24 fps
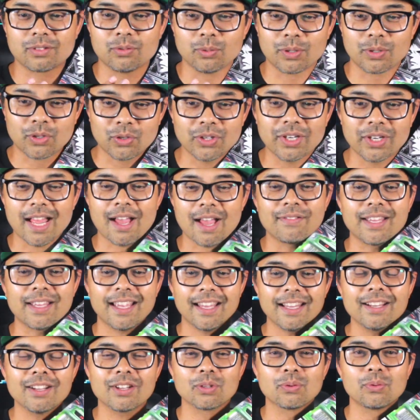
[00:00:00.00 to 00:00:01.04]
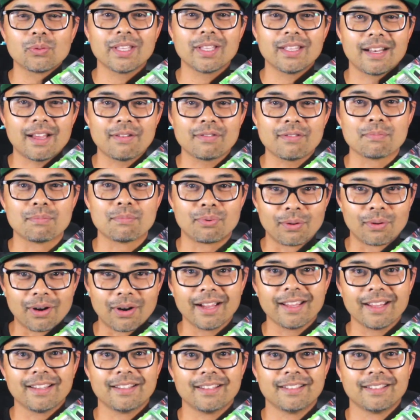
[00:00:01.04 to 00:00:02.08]
couldn't have it any other way than having
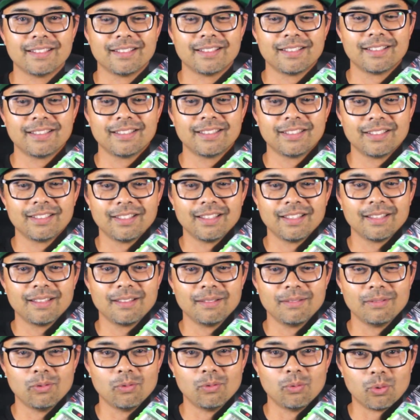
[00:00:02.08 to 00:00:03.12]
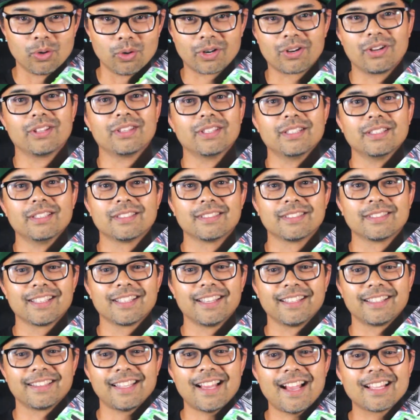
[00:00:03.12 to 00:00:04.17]
Brian work on this.
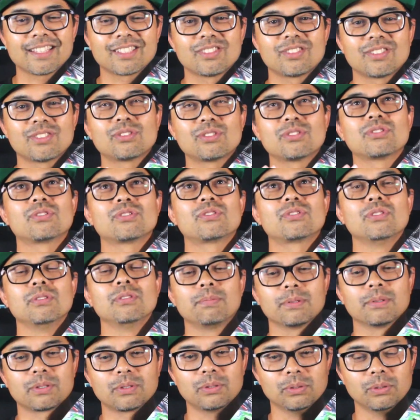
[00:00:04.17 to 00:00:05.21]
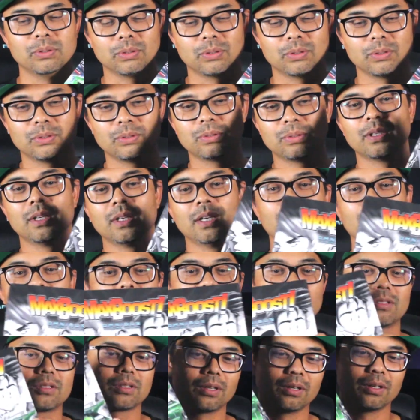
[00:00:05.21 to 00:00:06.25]
Like, that's super cool, dude.
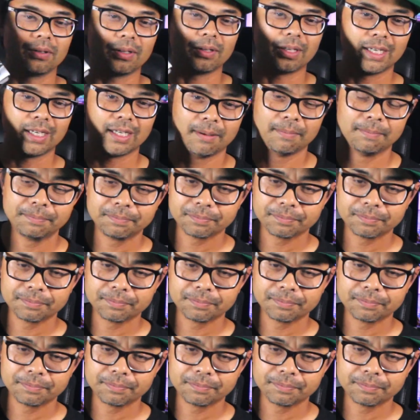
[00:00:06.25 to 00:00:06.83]
So